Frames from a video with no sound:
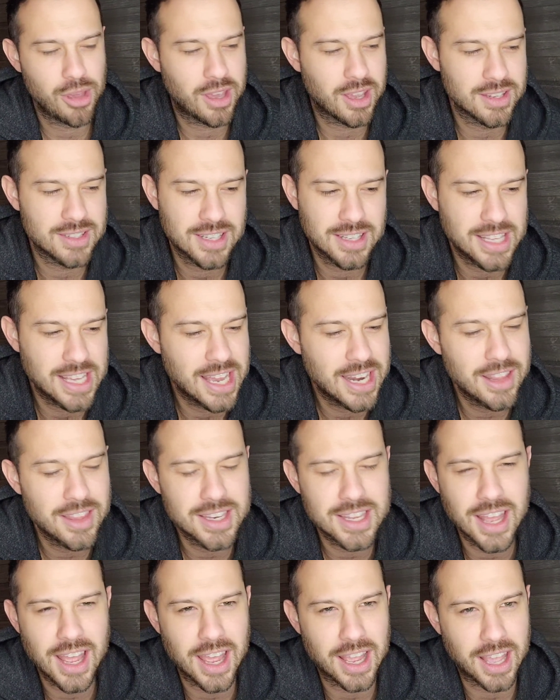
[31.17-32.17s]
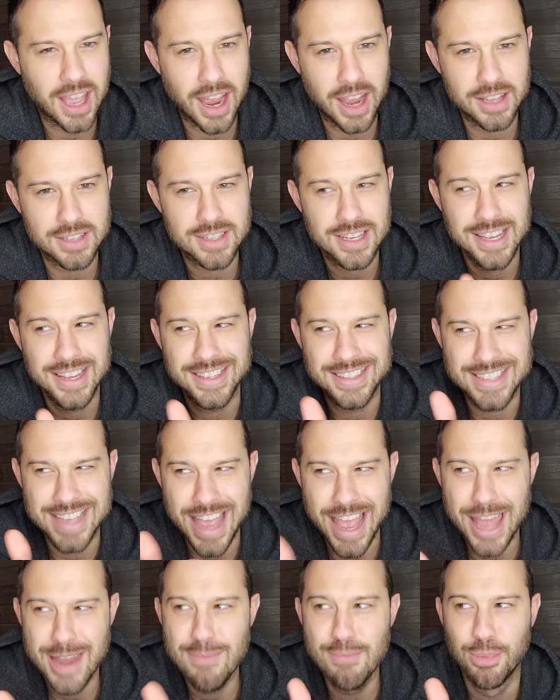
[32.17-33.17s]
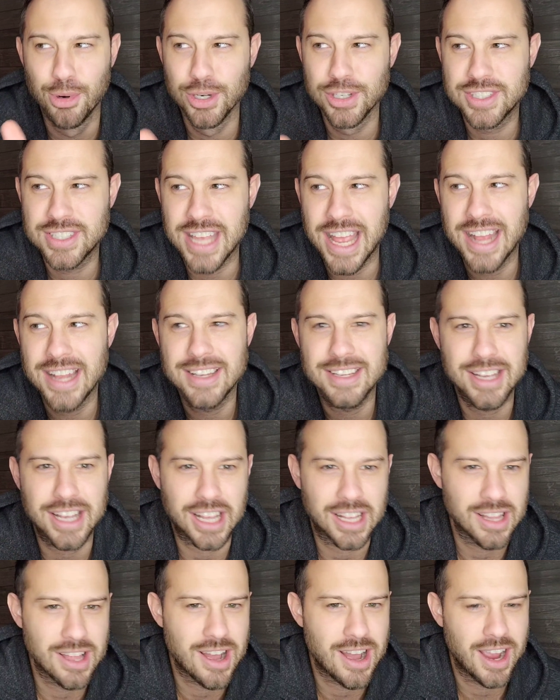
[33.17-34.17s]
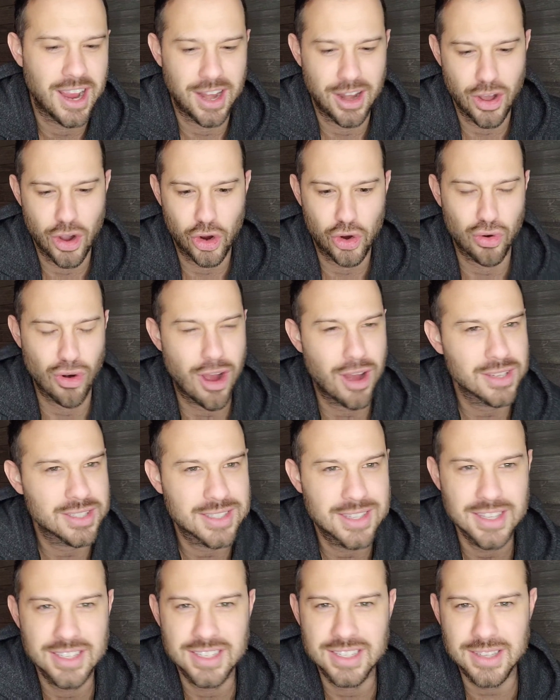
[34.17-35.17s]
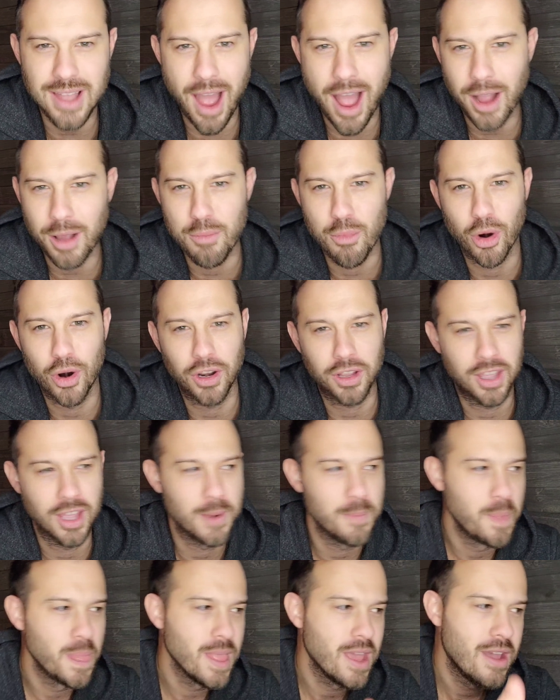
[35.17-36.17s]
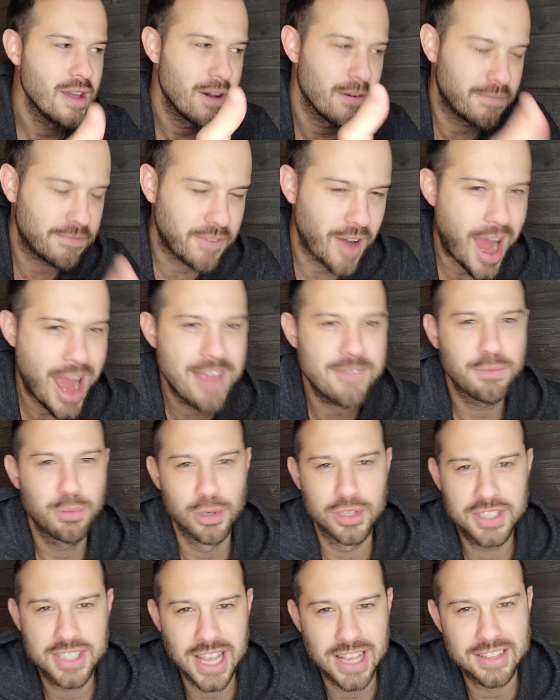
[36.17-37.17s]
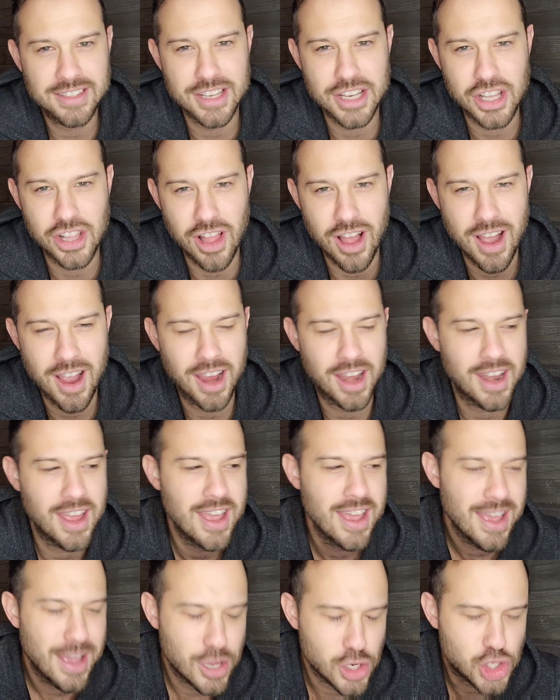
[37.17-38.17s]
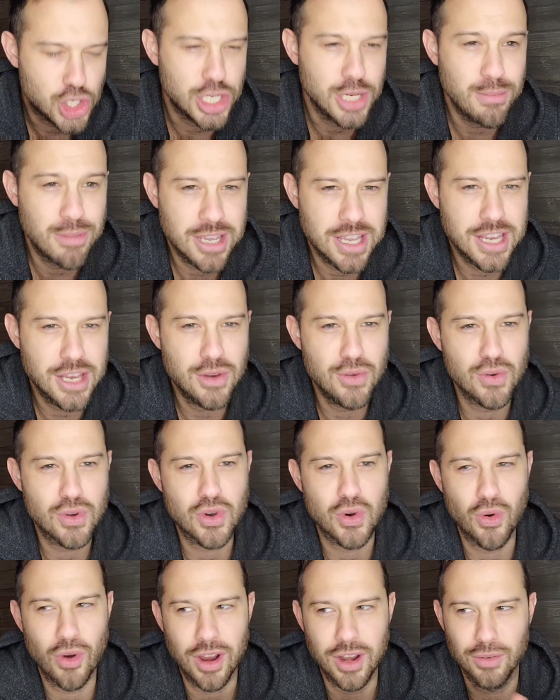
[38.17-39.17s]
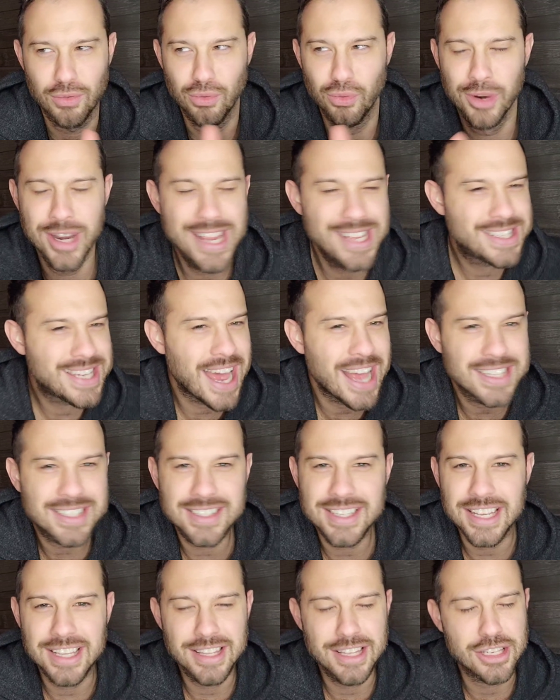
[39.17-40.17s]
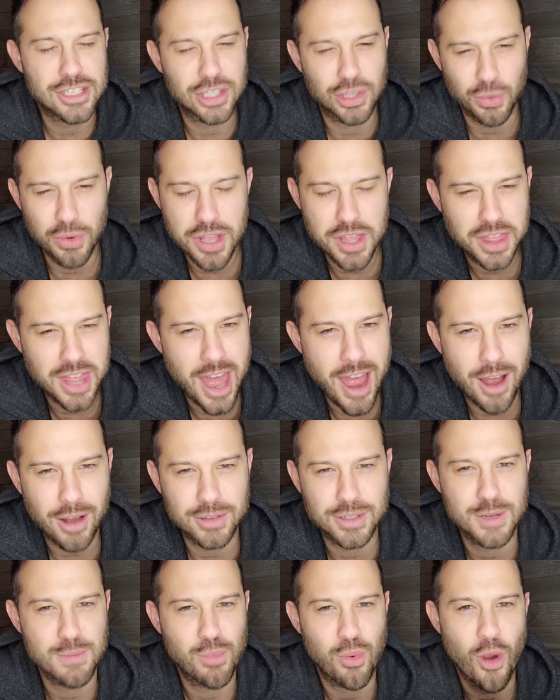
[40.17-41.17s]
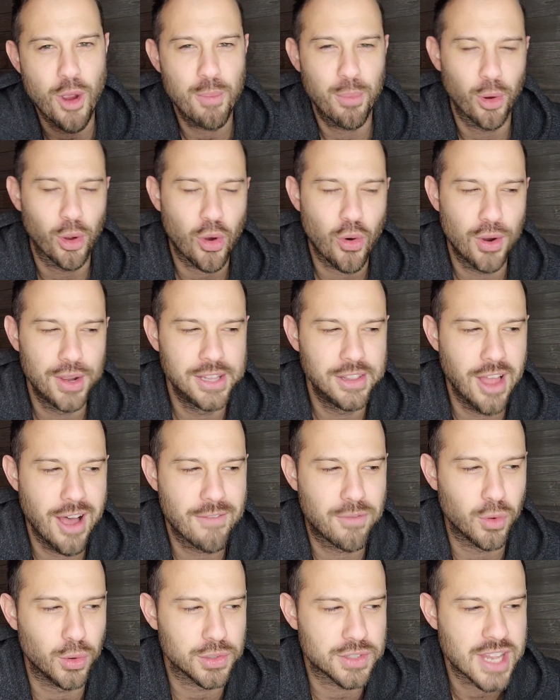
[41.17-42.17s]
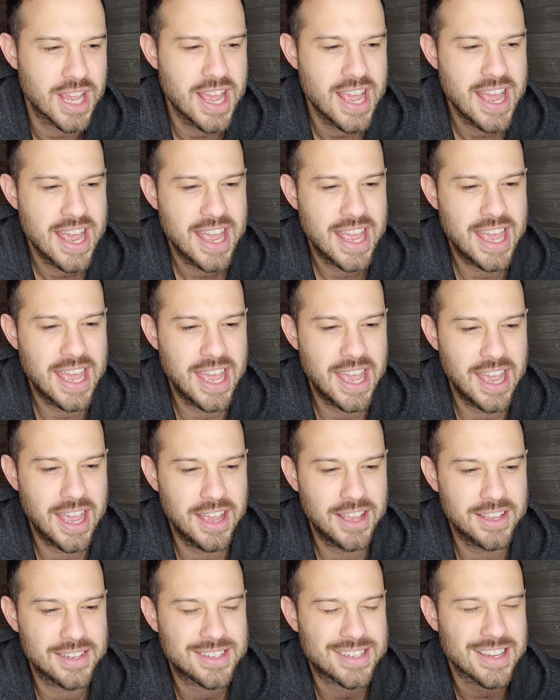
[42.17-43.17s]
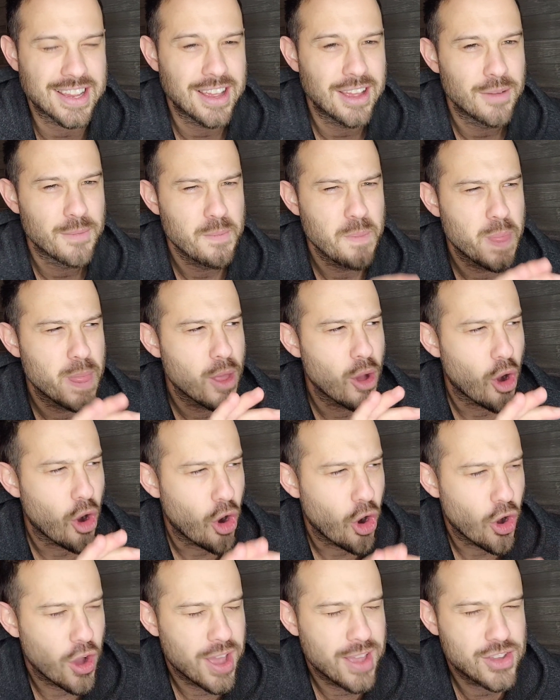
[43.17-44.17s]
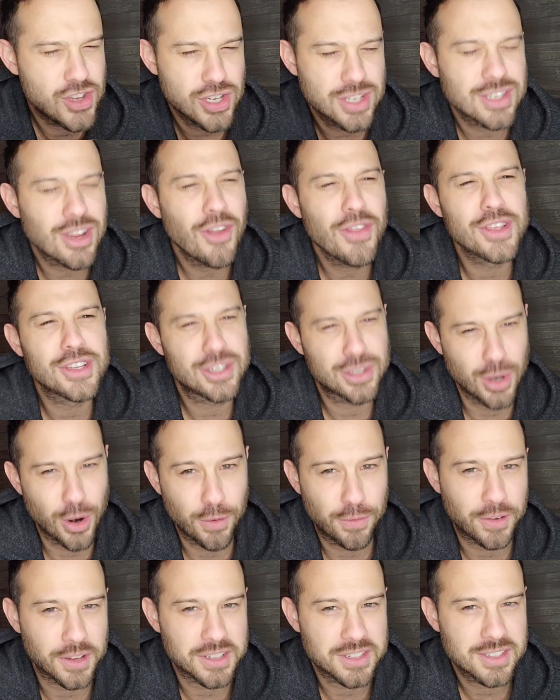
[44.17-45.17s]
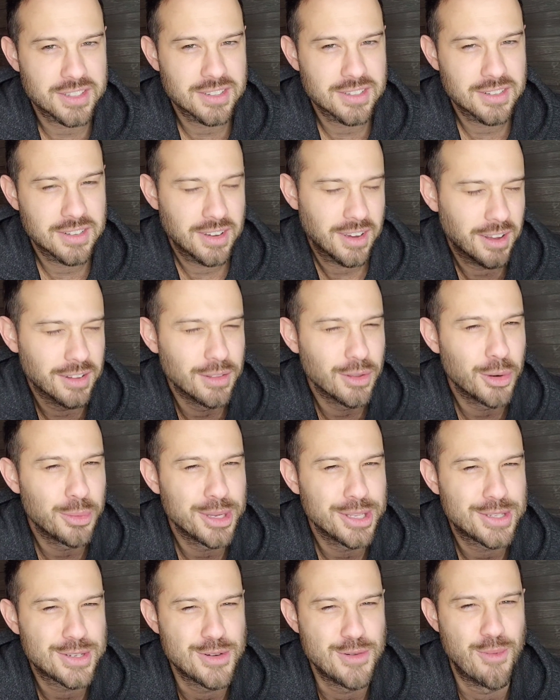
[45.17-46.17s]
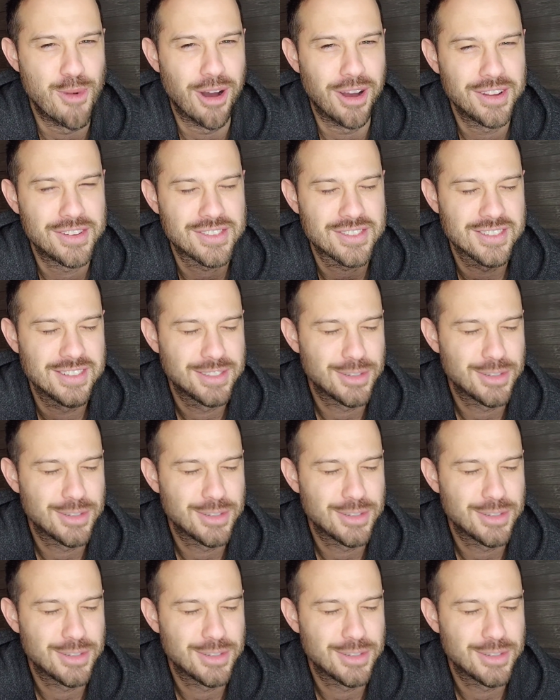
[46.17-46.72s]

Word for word: Because at the end of the day, guys, a 10% decline across the stock market, a 5% decline in Shiba Inu coin, retesting these 3,000 point per coin levels is just on the surface a little bit too much.